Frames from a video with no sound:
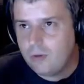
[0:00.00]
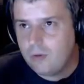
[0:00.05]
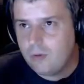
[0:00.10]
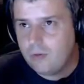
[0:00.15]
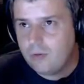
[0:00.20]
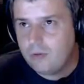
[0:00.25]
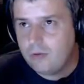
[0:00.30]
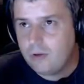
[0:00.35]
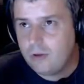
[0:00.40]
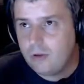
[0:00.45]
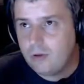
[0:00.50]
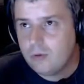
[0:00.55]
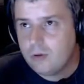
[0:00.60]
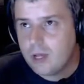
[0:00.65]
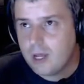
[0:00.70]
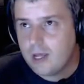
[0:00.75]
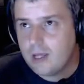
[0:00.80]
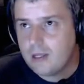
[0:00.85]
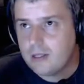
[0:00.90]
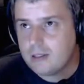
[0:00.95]
do you
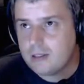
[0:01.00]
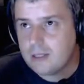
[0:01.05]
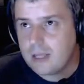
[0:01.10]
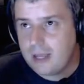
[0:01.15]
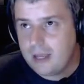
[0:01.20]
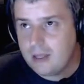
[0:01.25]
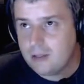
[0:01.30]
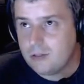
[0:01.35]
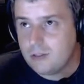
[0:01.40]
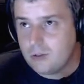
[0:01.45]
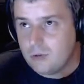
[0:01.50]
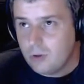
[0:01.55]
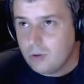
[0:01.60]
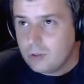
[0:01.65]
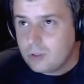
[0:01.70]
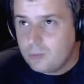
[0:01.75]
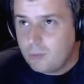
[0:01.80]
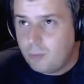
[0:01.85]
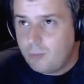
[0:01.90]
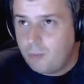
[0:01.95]
guys answer those
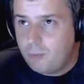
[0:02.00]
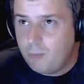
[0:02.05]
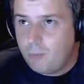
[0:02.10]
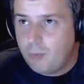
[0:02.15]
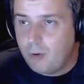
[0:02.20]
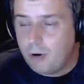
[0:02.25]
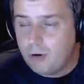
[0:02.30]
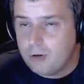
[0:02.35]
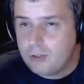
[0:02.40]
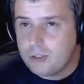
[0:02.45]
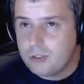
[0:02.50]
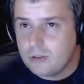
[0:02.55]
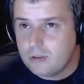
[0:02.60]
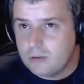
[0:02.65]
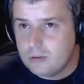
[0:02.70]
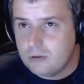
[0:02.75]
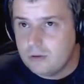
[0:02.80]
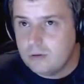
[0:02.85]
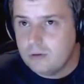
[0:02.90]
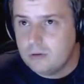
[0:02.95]

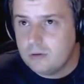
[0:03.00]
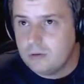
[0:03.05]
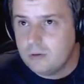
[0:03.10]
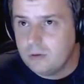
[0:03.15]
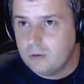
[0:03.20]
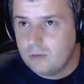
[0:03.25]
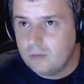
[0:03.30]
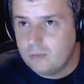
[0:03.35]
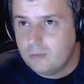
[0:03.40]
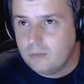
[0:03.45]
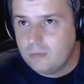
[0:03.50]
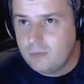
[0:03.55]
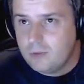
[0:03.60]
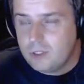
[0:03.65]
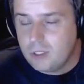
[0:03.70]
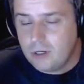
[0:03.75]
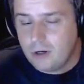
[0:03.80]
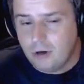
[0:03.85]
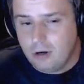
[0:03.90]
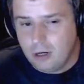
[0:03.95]
personal
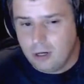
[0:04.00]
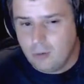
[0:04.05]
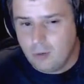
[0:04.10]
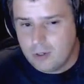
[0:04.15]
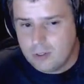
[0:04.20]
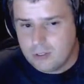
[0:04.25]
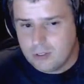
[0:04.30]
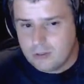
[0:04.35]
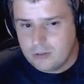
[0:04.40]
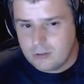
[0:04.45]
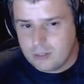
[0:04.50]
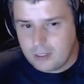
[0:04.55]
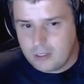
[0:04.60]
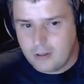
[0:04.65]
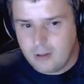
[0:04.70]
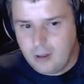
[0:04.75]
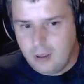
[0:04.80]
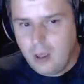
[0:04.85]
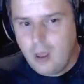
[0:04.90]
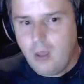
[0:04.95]
security questions like
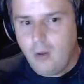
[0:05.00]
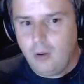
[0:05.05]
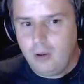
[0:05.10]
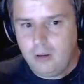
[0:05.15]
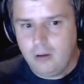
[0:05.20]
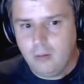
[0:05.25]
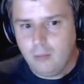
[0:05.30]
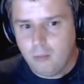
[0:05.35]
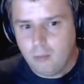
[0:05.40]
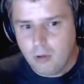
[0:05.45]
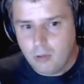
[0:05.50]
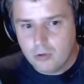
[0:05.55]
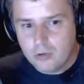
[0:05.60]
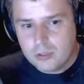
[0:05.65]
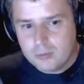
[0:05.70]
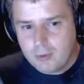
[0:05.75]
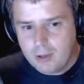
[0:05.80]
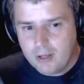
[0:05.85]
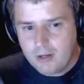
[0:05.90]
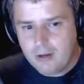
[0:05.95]
mother's
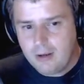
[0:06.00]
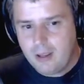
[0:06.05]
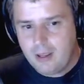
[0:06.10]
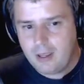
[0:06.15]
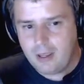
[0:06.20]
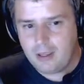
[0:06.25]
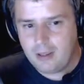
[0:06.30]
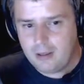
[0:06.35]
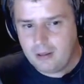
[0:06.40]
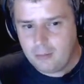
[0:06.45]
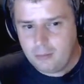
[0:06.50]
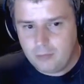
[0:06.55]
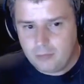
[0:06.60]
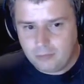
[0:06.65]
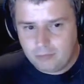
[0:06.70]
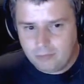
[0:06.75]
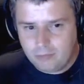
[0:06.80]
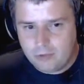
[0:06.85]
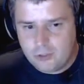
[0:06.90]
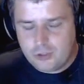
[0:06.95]
maiden name,
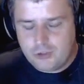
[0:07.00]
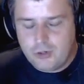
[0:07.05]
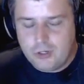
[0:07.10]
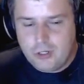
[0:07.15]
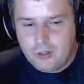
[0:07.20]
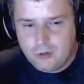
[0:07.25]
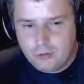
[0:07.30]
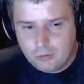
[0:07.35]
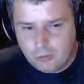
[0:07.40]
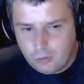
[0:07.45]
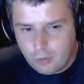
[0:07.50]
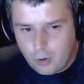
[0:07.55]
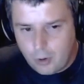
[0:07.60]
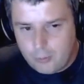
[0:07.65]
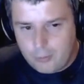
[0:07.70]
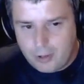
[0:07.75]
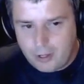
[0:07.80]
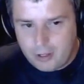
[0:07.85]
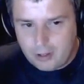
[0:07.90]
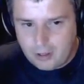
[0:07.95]
street you grew up
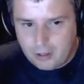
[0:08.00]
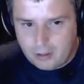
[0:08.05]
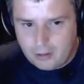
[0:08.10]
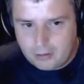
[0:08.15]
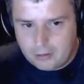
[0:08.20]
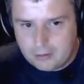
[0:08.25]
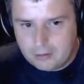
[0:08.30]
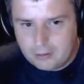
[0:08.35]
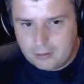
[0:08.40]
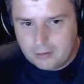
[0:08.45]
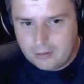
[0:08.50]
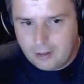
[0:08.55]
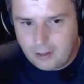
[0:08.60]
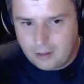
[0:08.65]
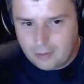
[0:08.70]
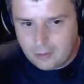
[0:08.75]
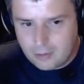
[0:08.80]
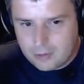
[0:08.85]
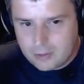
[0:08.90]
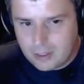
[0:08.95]
on, and
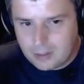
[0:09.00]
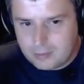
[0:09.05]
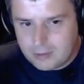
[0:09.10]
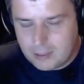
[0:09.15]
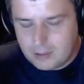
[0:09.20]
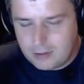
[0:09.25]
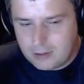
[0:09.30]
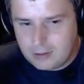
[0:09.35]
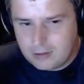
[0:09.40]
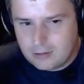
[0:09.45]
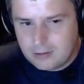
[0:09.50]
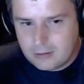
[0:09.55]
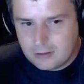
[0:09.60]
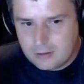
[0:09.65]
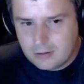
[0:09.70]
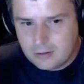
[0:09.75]
those types of things?